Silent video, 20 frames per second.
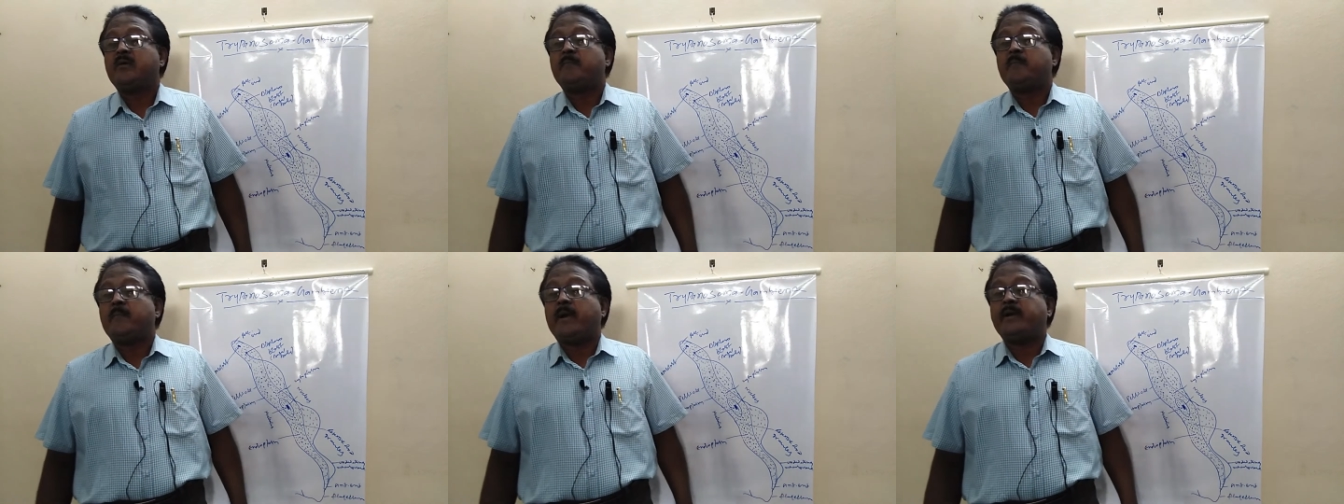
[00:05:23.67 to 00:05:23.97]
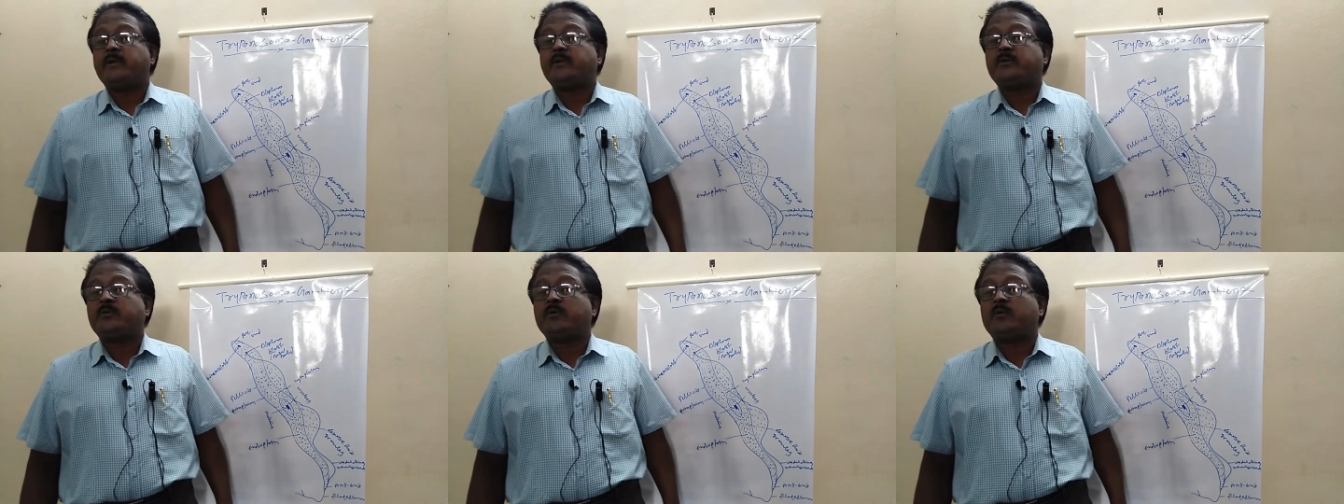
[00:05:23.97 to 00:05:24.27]

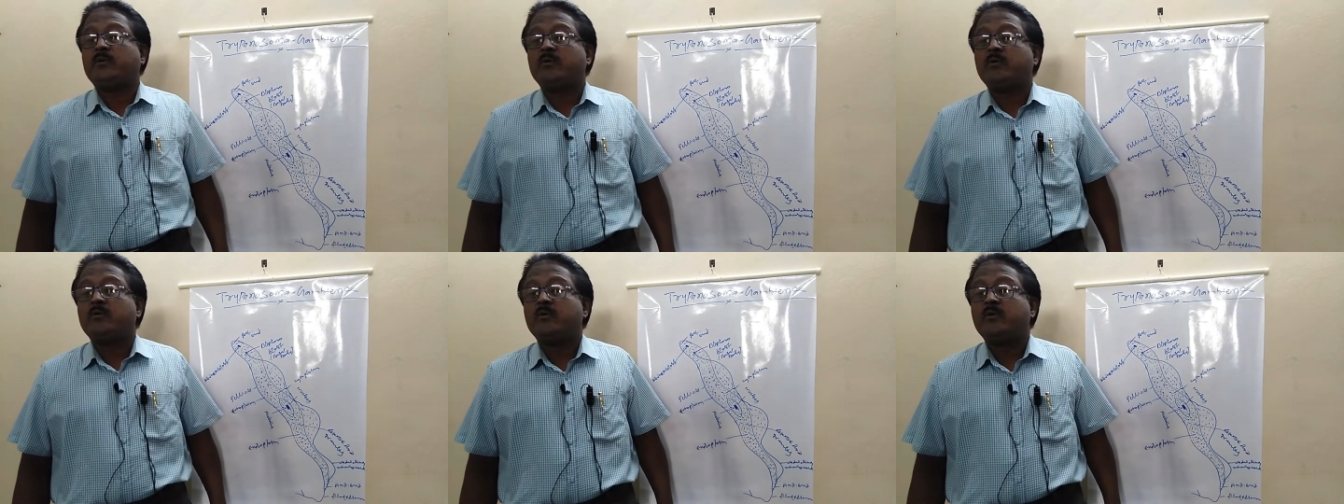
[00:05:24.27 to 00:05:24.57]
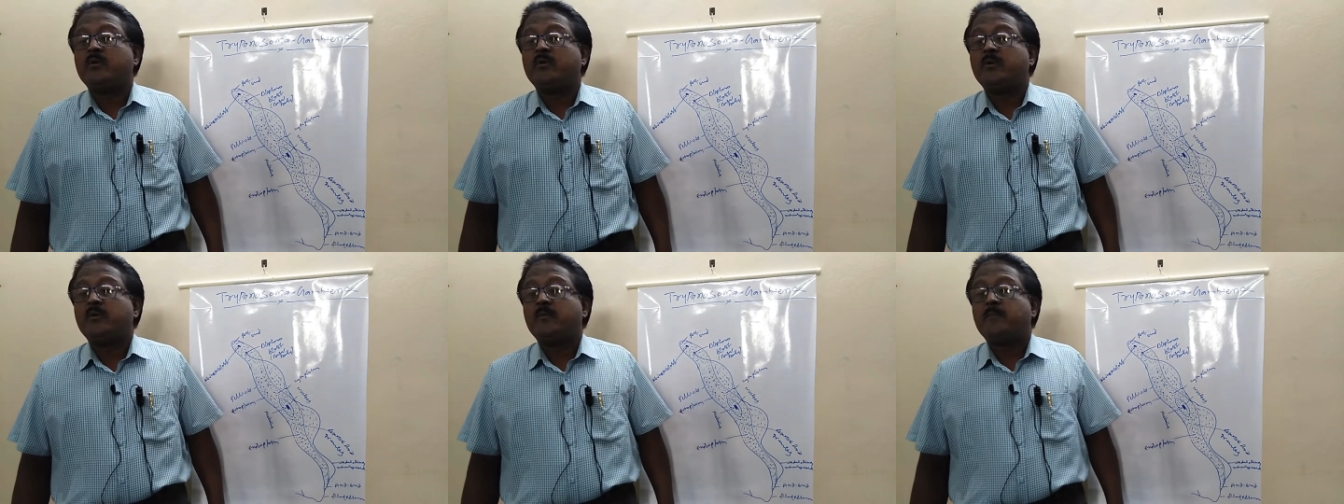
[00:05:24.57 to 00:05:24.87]

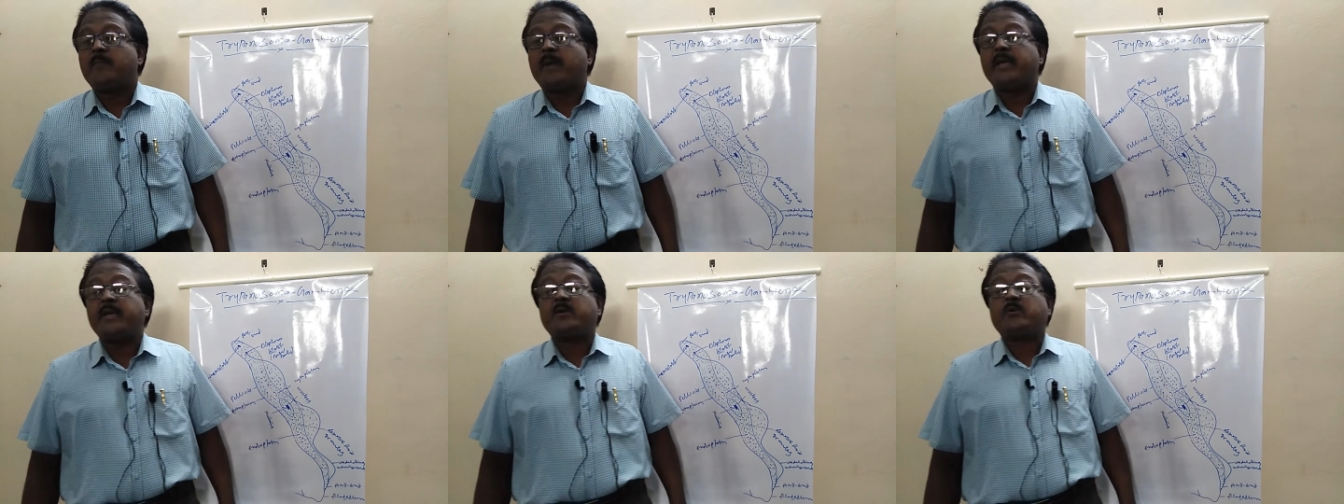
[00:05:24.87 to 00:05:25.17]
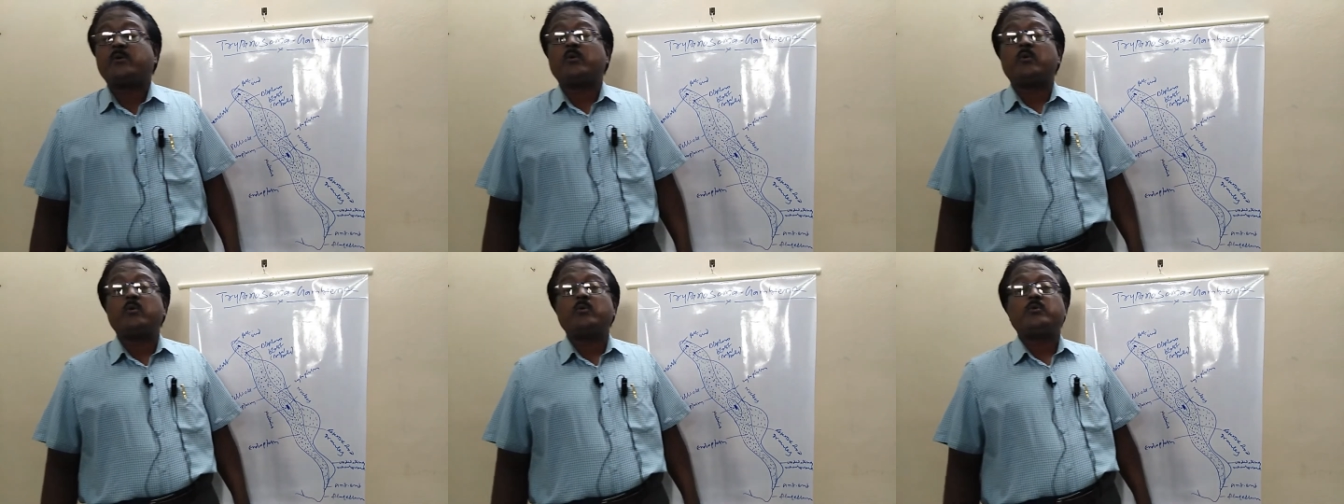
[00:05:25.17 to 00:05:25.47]

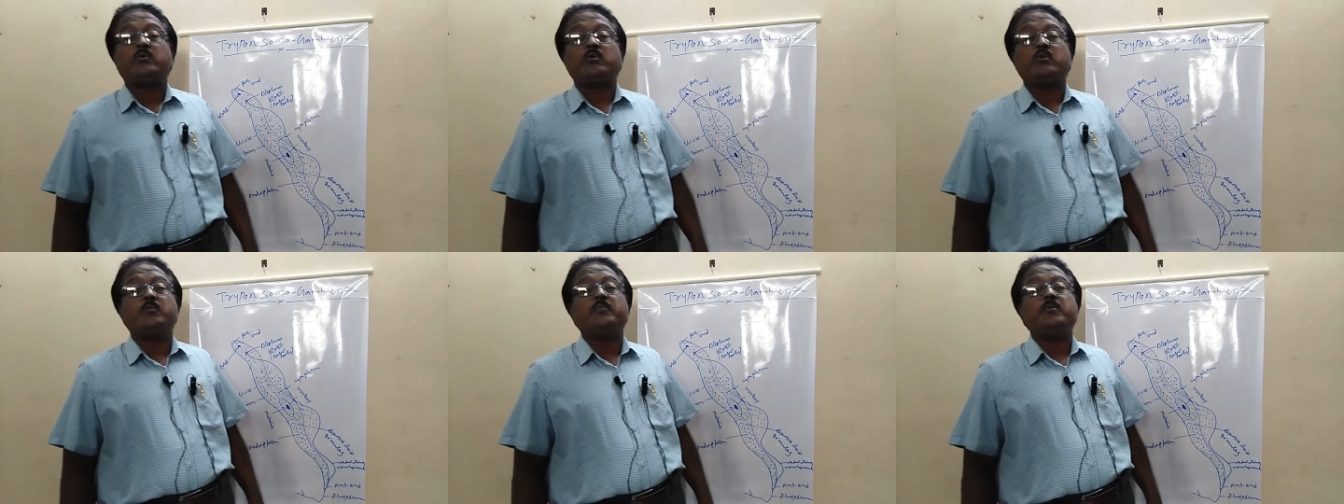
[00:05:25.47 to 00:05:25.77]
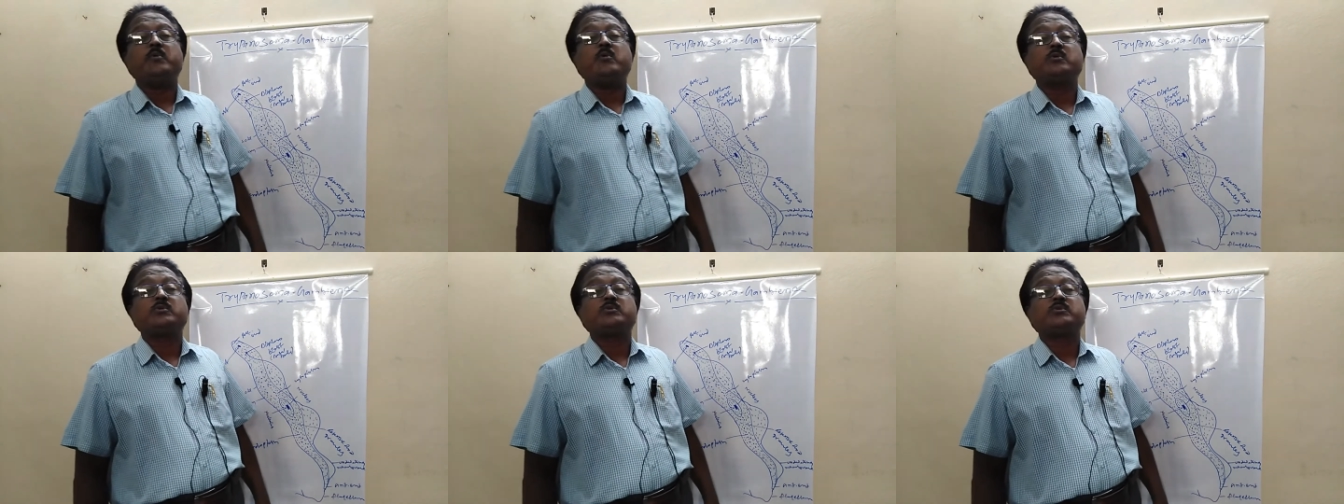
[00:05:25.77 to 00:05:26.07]

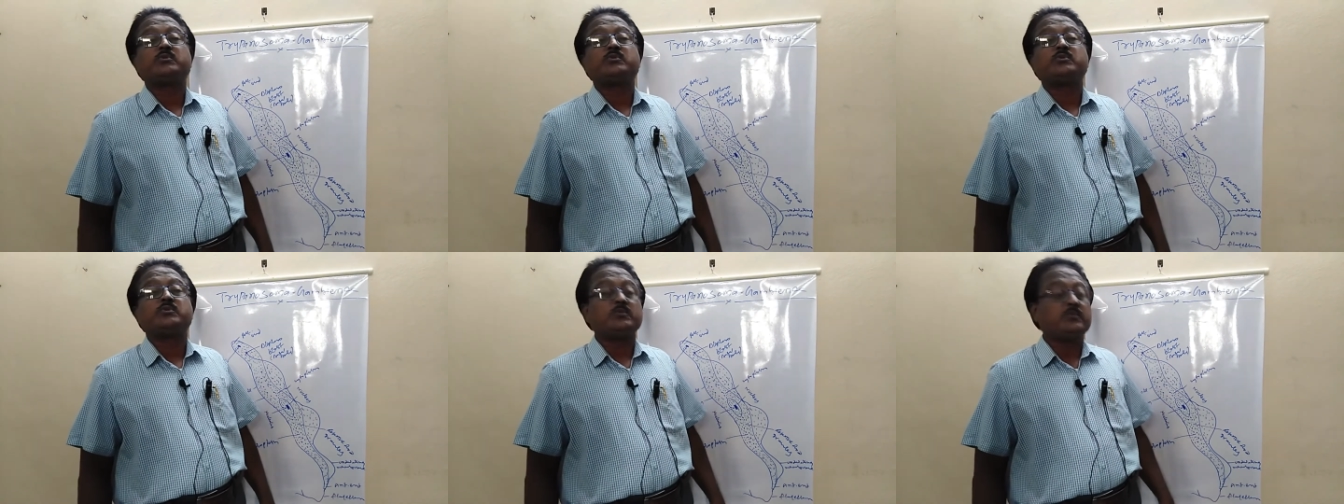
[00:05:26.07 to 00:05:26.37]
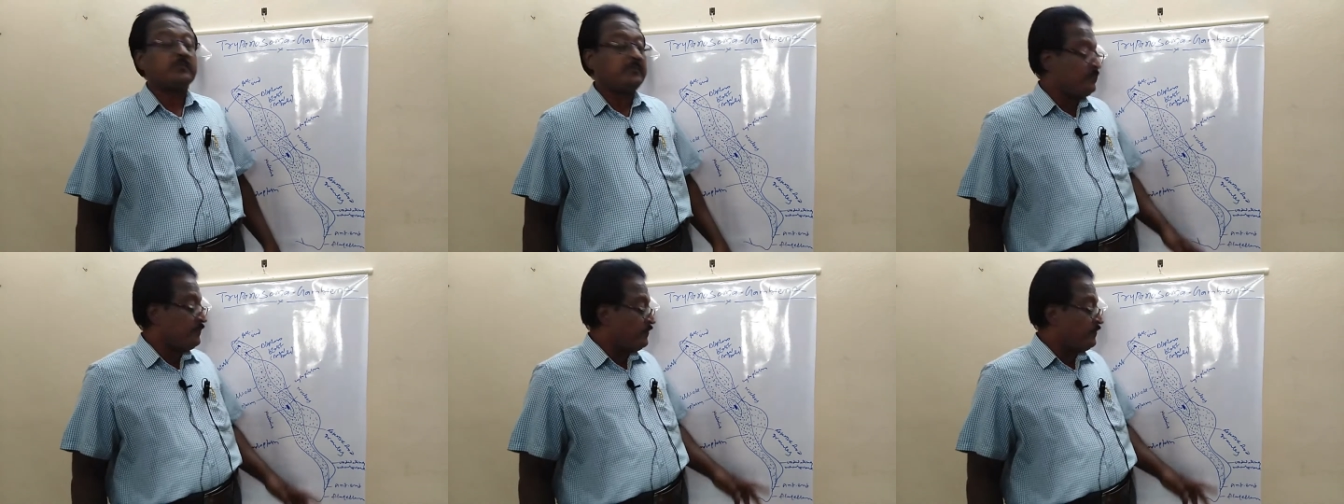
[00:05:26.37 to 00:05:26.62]
microtubules.